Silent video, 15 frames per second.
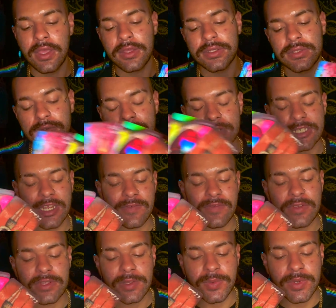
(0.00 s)
So
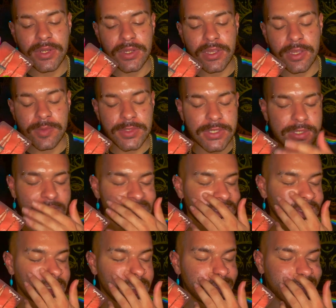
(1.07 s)
definitely when it comes to this
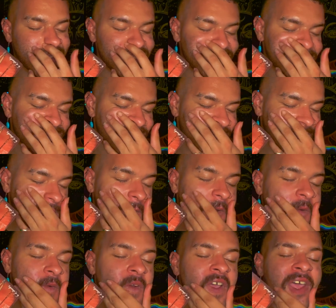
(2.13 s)
situation,
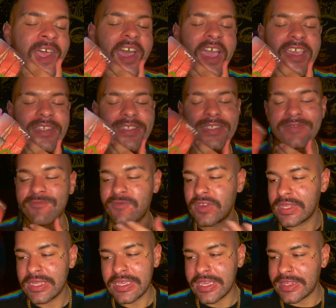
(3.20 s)
Virgo, I
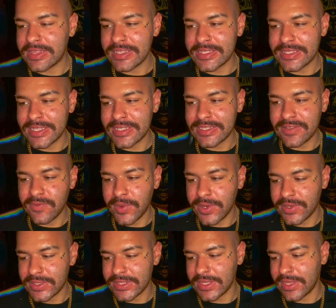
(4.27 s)
really get this sense of where
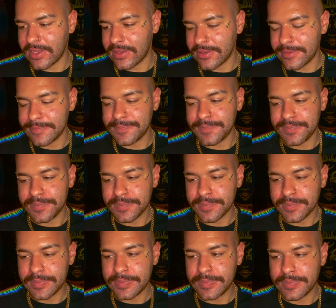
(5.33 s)
it's like,
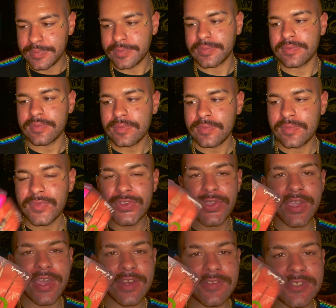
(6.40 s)
you
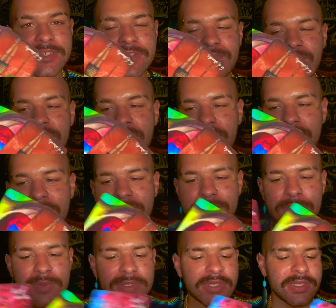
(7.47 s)
kind of just feel like, it's
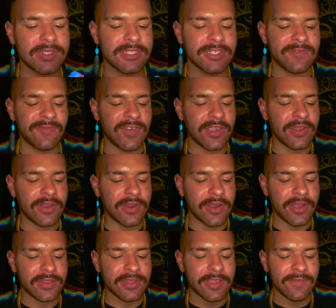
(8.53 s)
almost like this fear
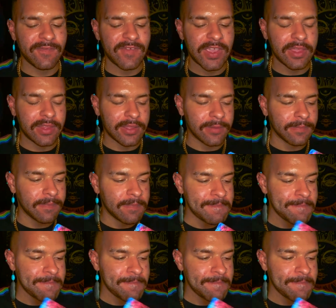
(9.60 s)
on like failing,